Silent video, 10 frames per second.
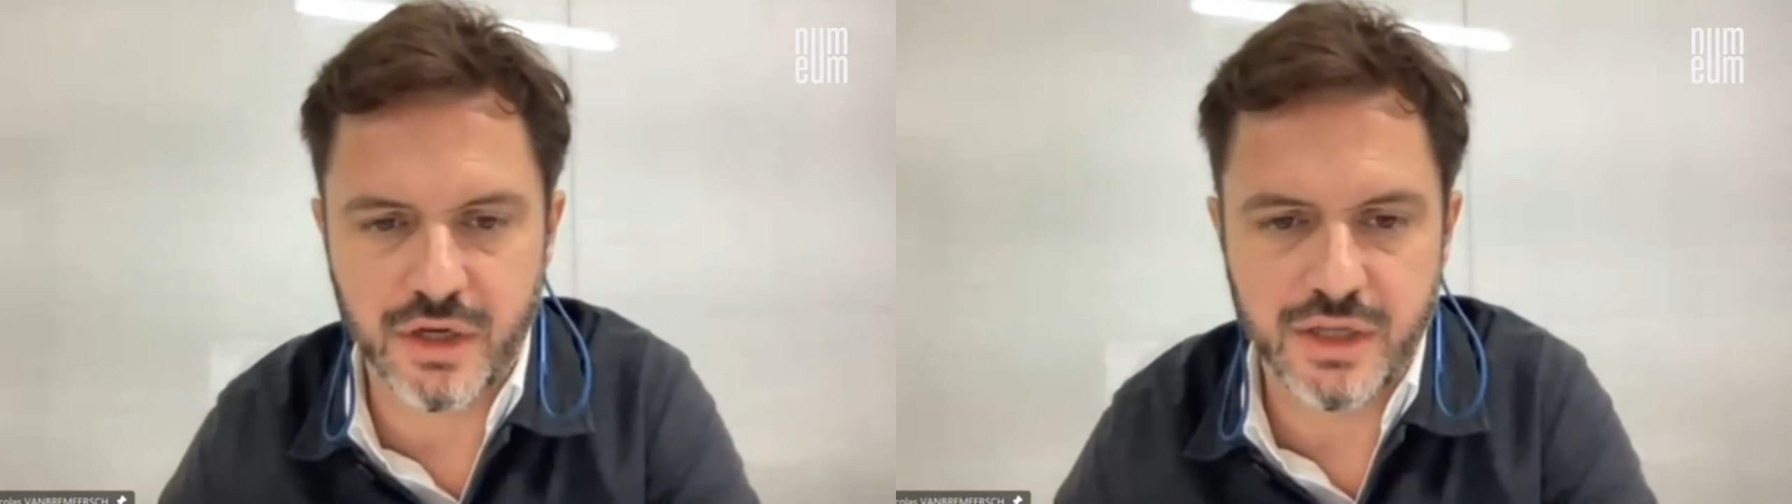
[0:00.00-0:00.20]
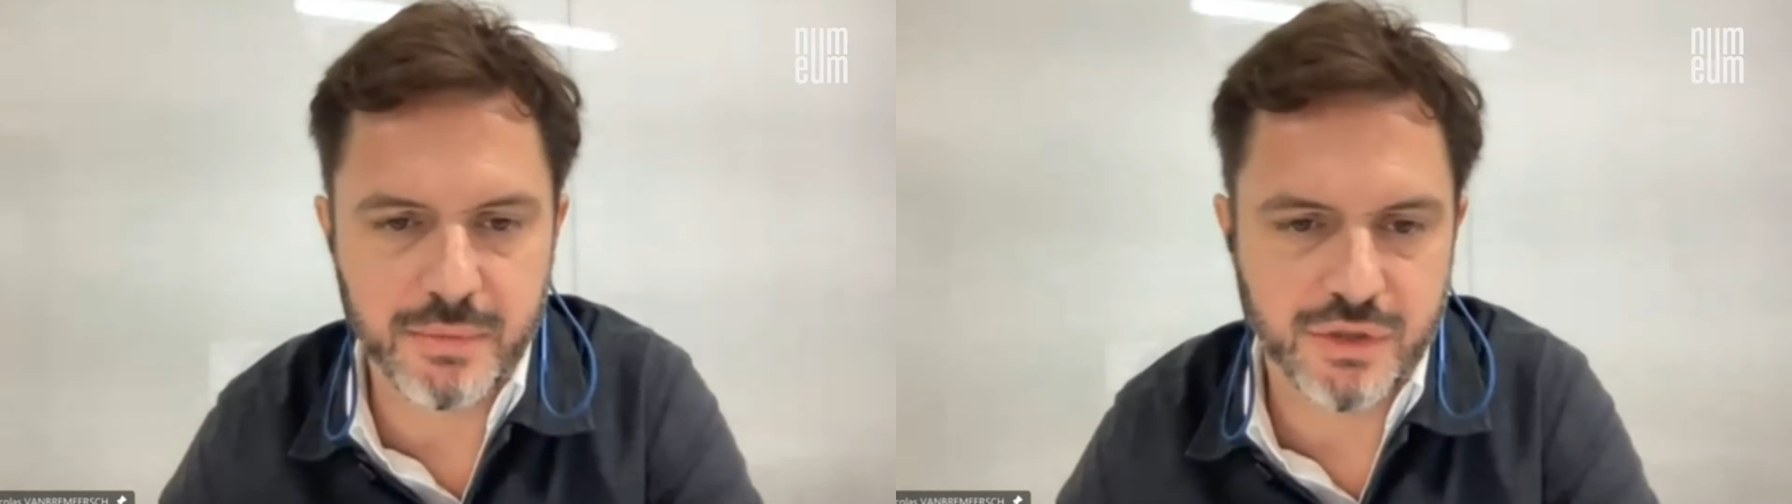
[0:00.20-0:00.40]

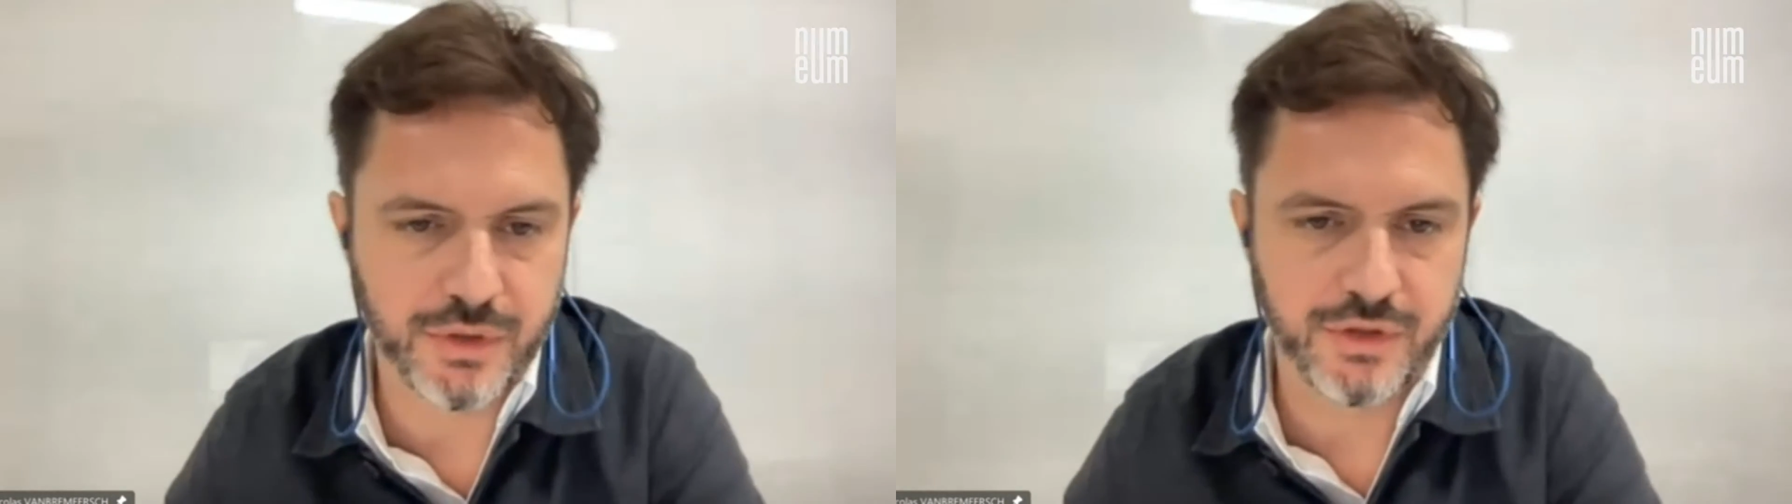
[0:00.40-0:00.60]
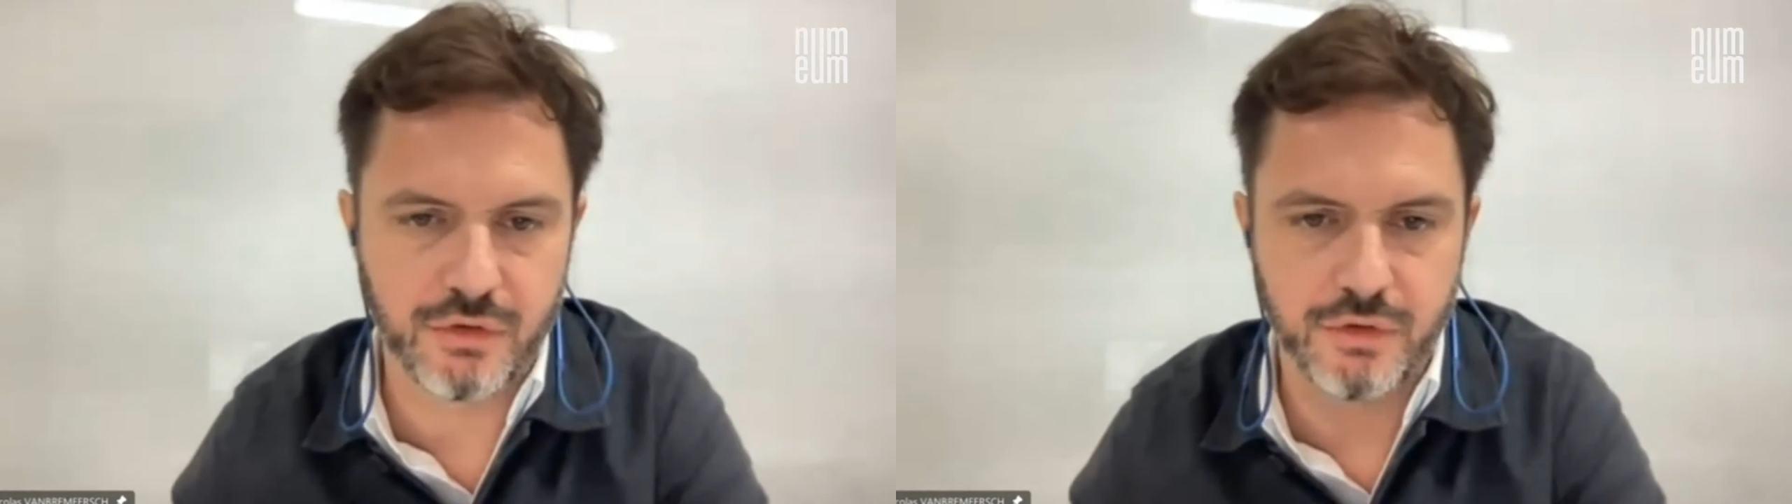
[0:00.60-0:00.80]
link
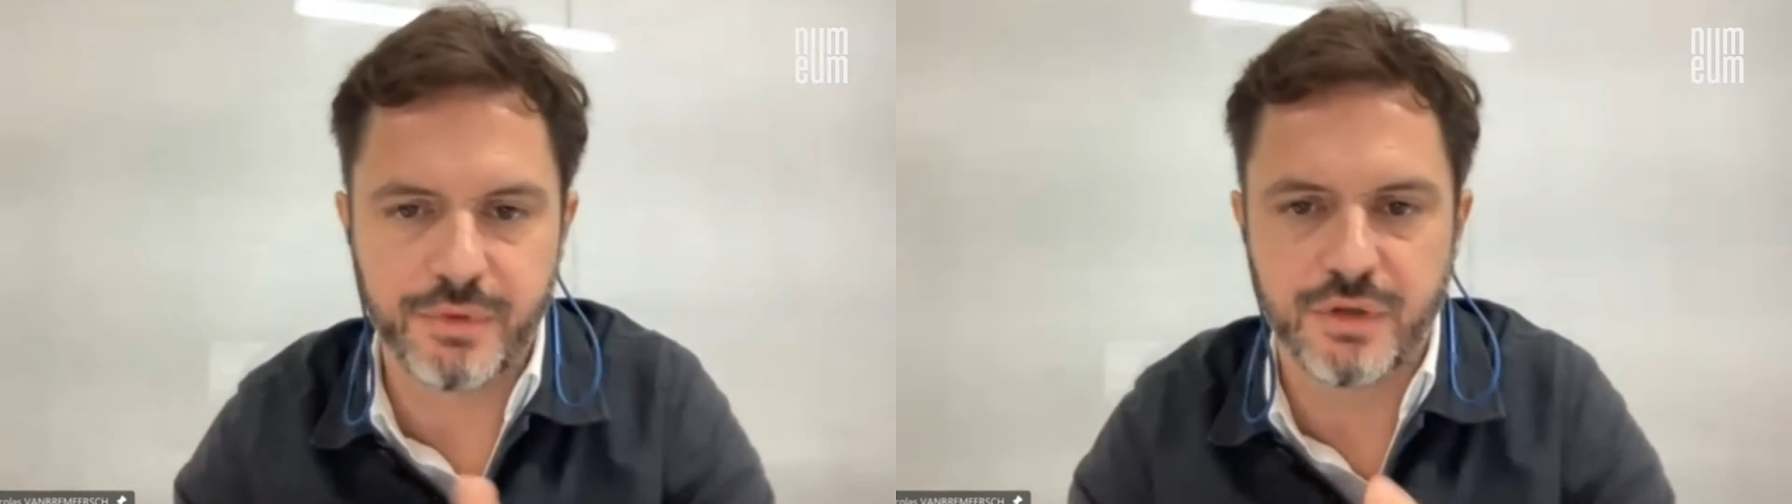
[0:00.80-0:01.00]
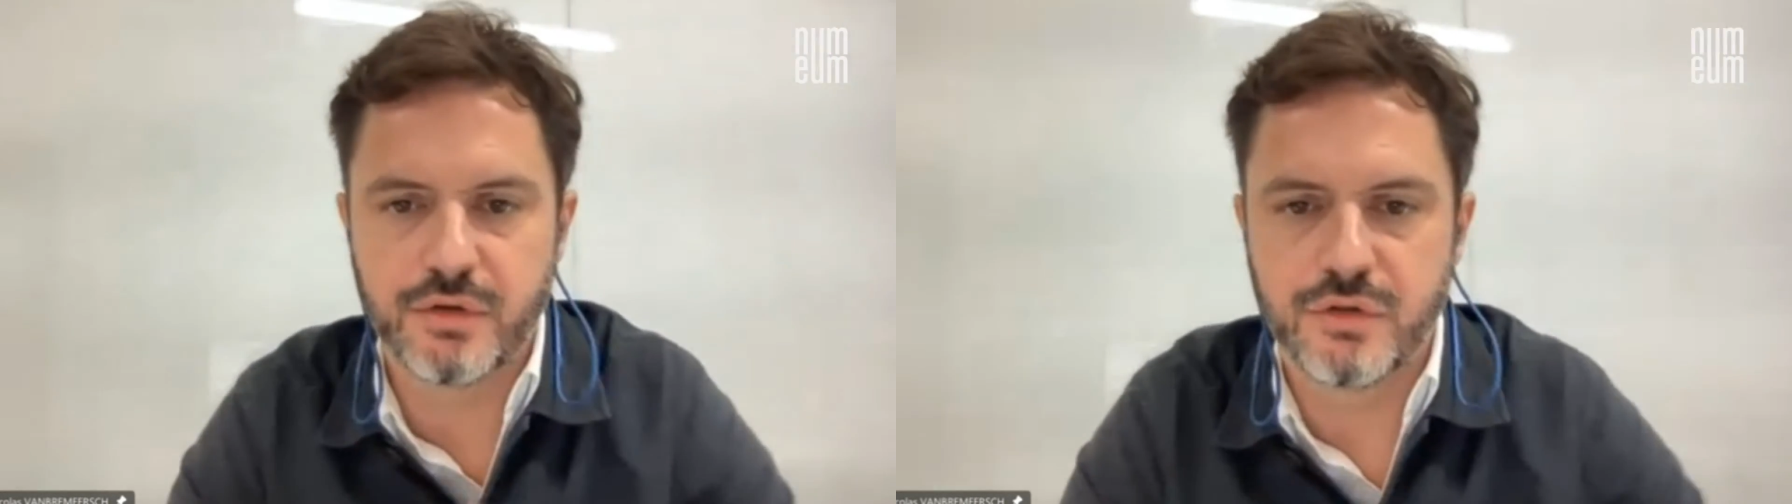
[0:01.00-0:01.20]
between the
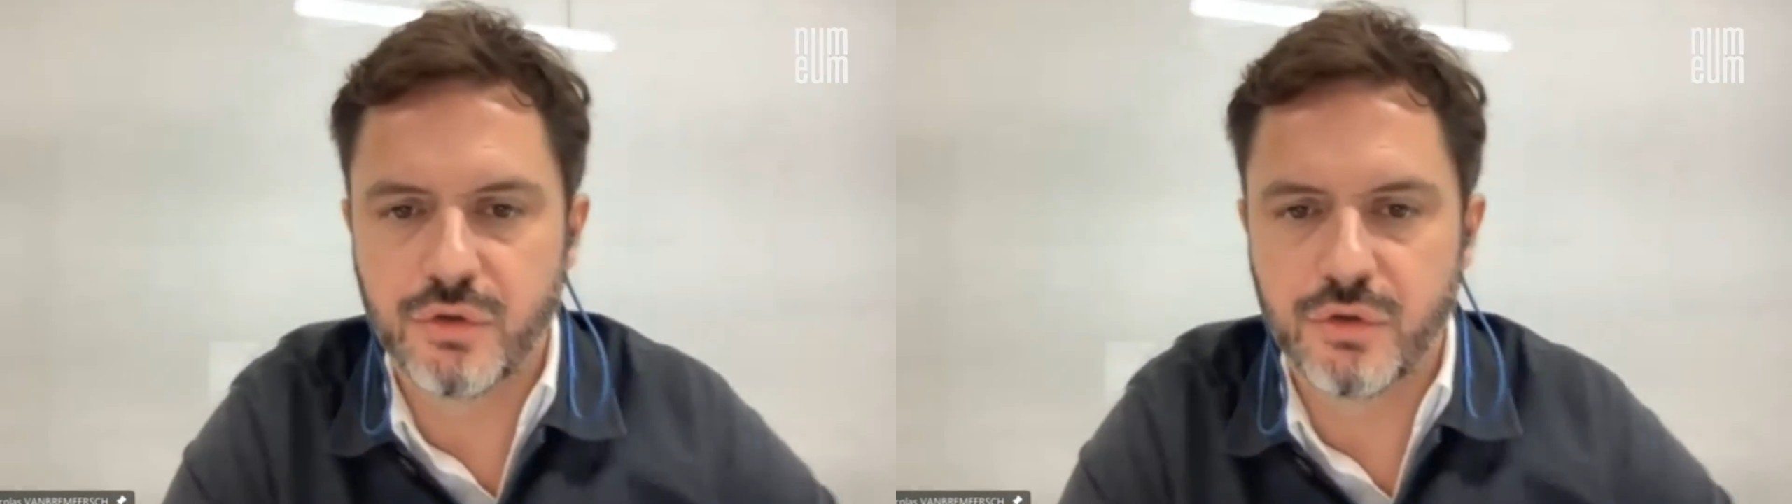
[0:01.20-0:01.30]
European